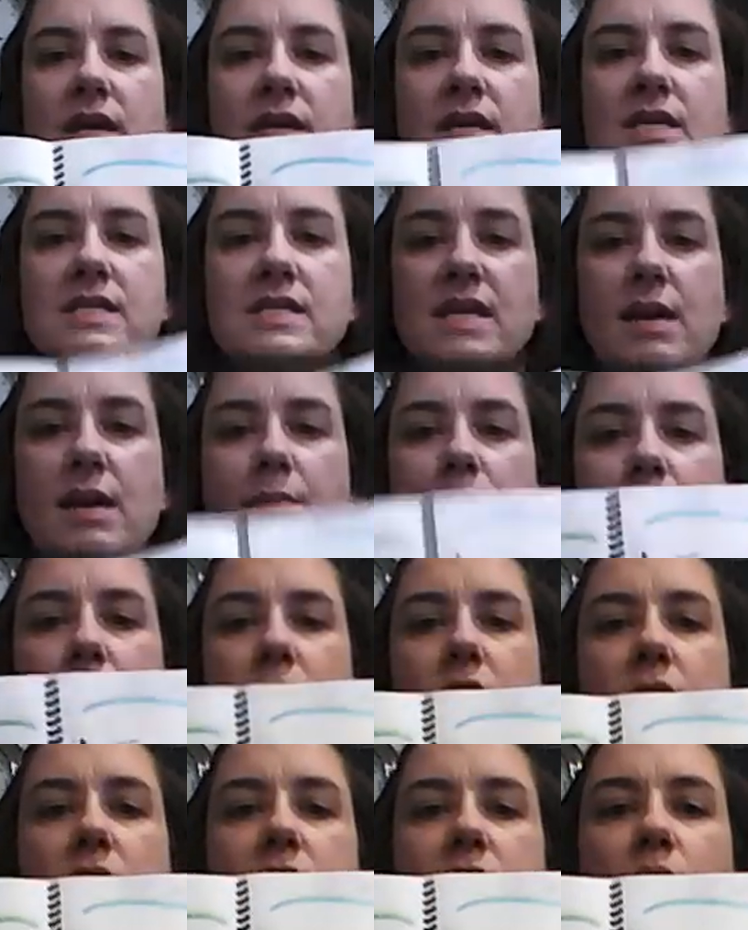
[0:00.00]
an
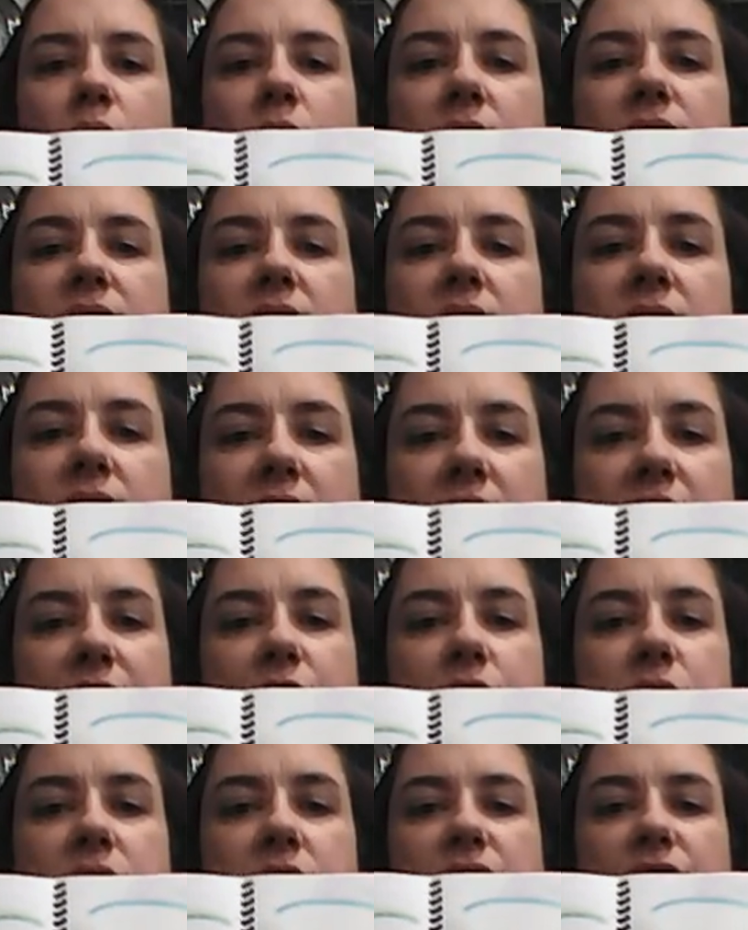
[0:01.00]
example that we've done
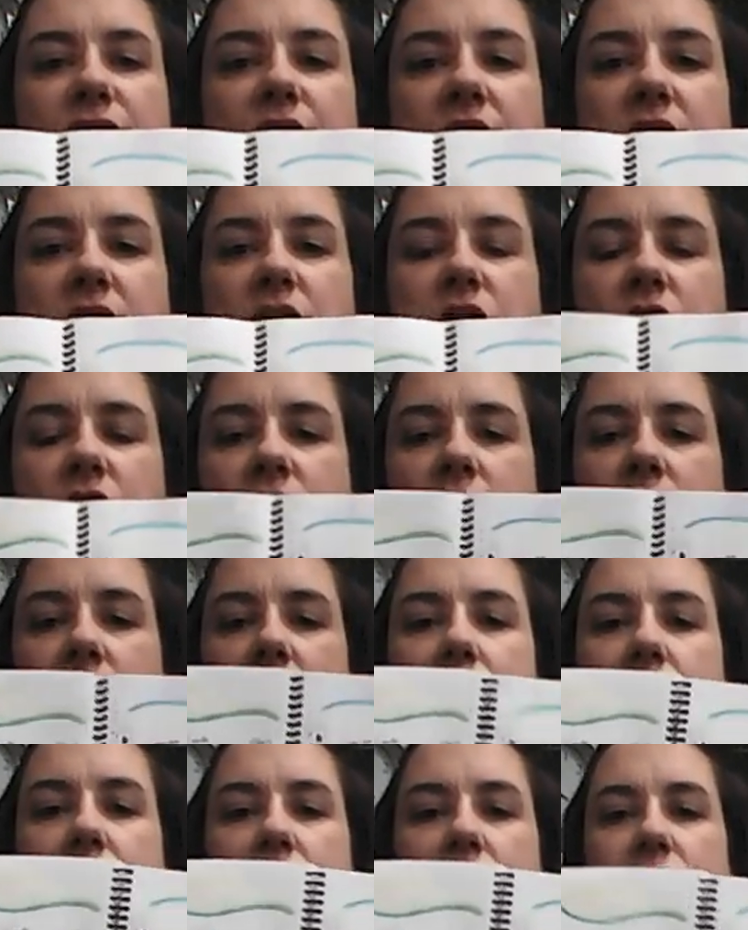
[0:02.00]
after it's finished.
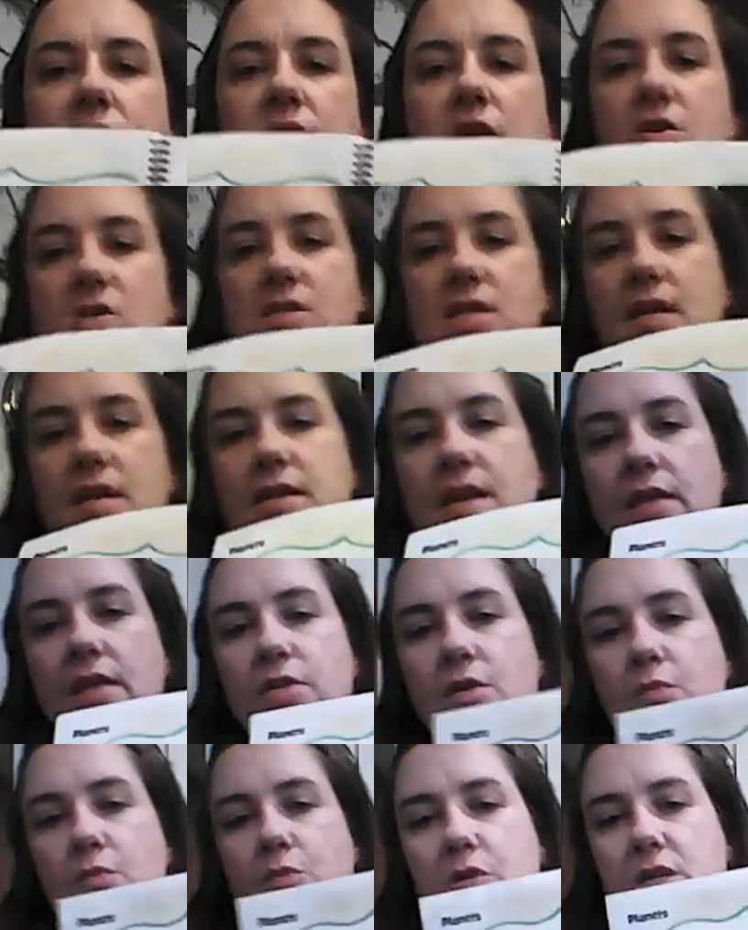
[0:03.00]
There's
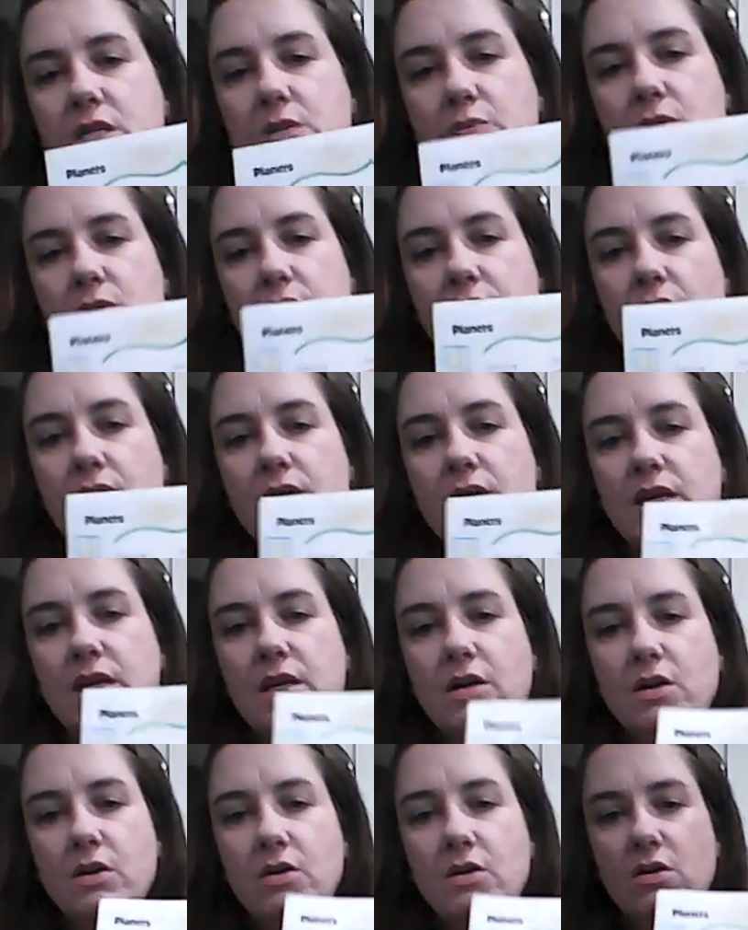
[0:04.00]
another printable down
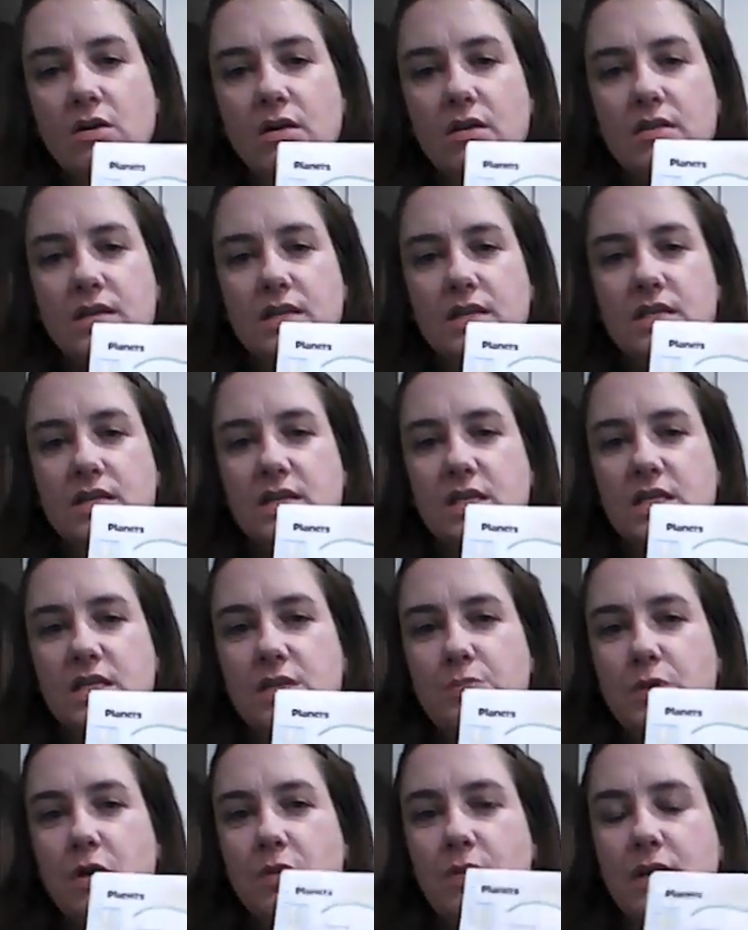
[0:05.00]
here that's an
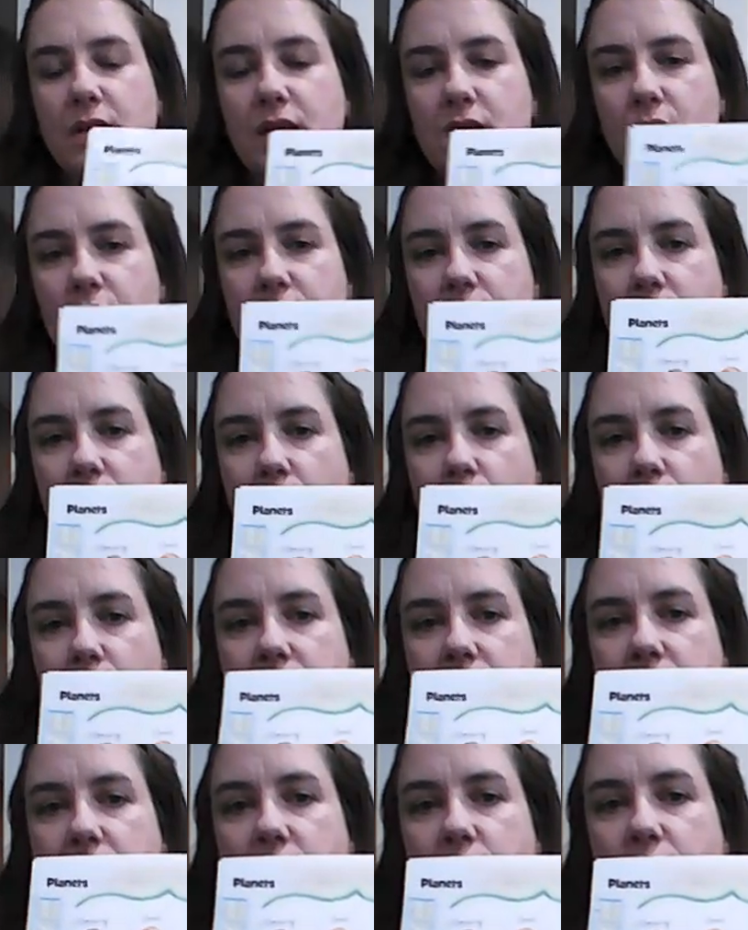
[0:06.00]
experiment that was done with
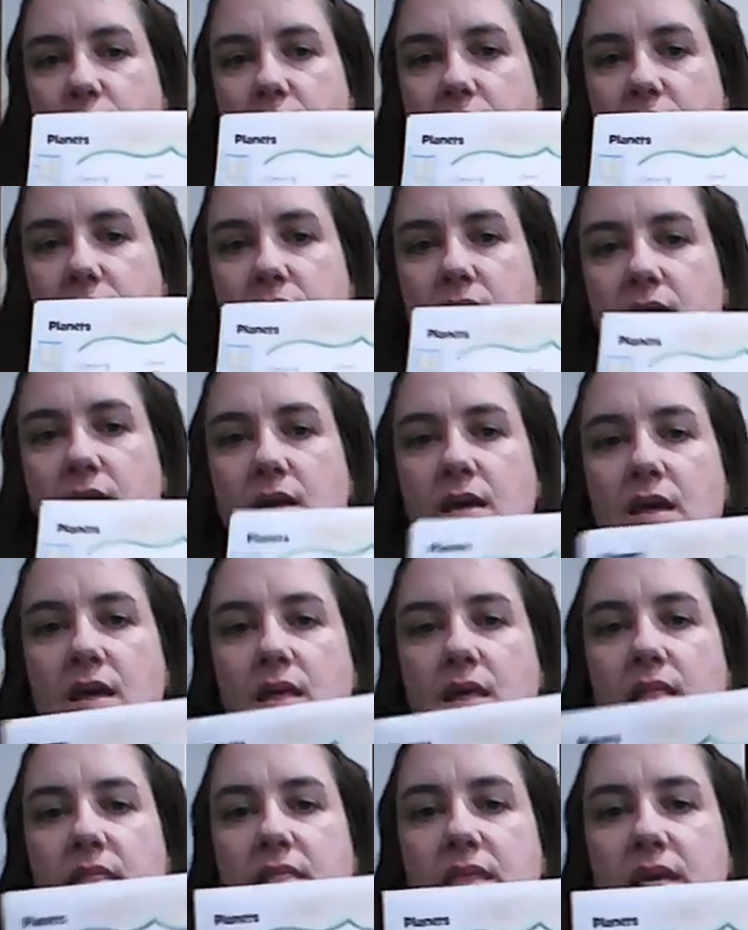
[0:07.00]
this unit.
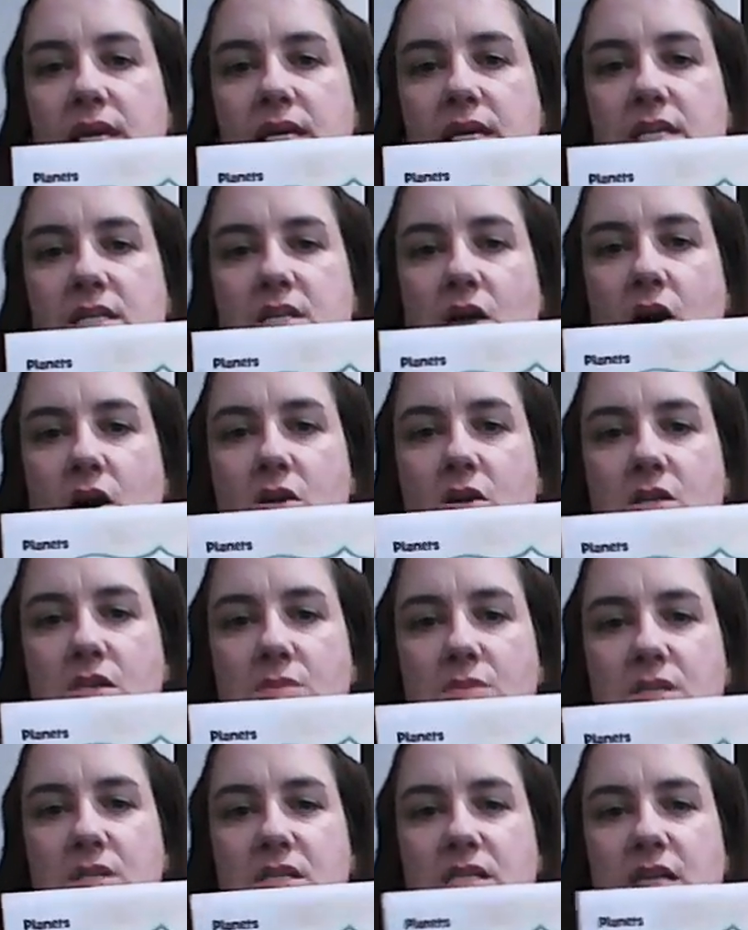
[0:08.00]
These are
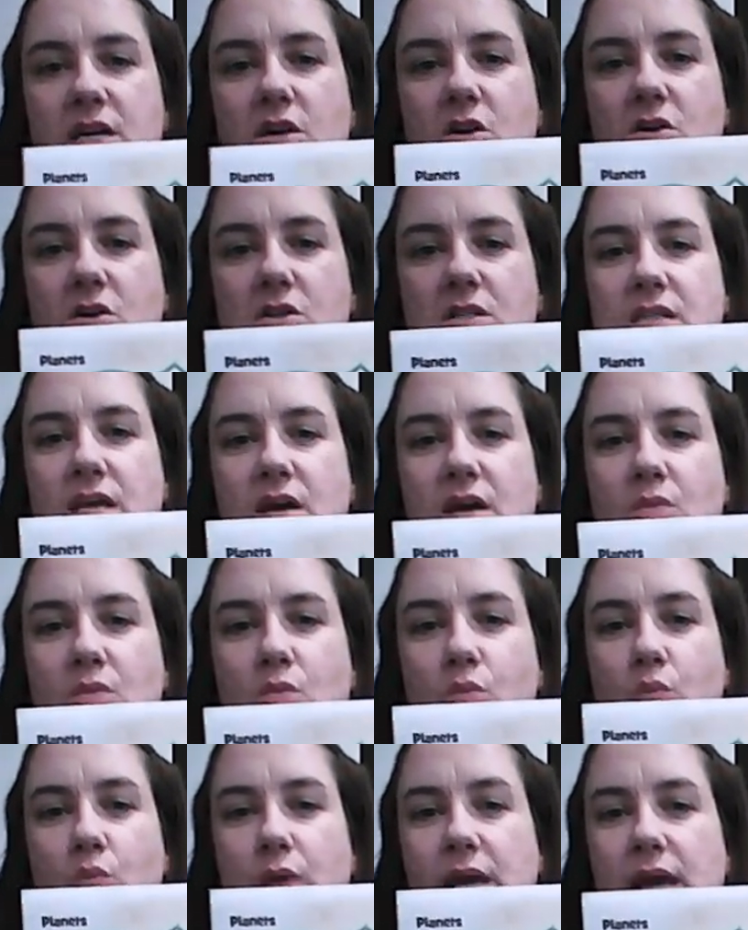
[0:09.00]
some stickers
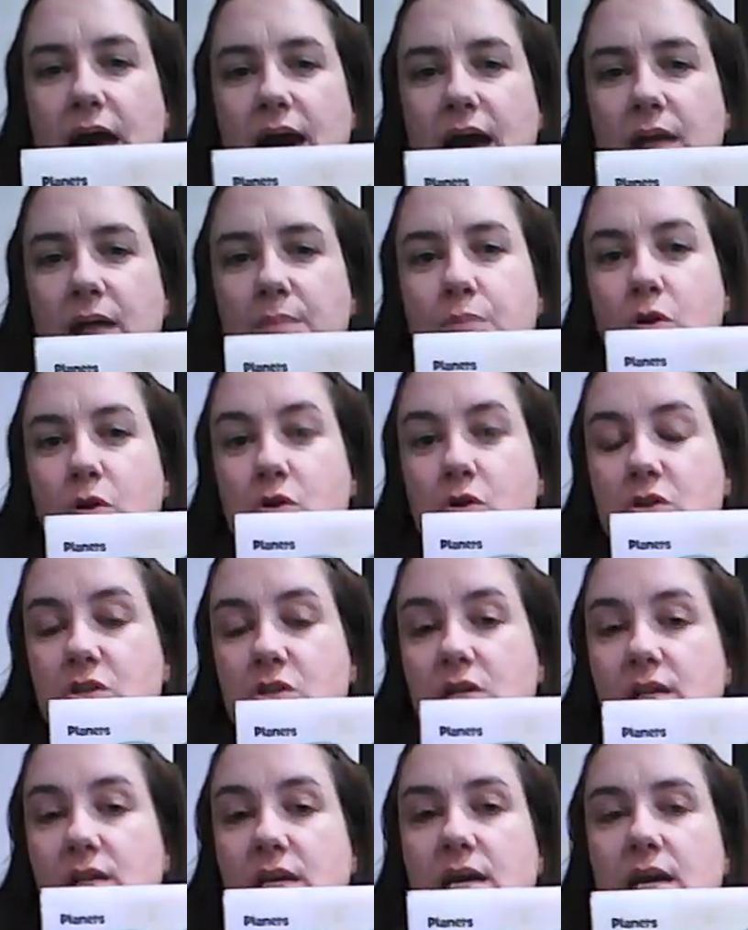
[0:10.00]
that we had
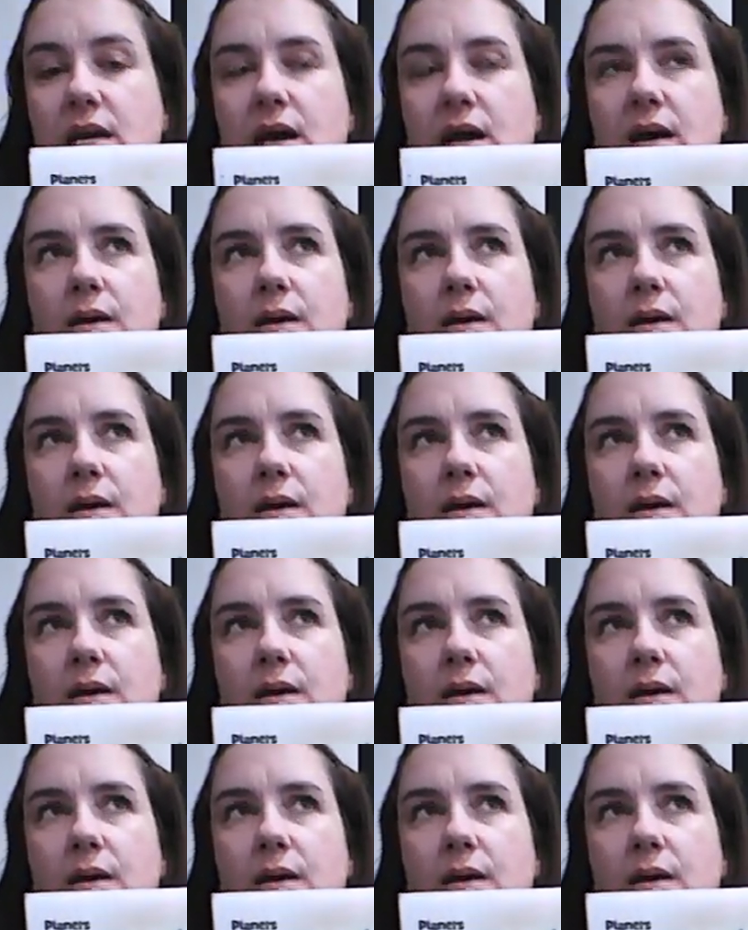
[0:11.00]
personally.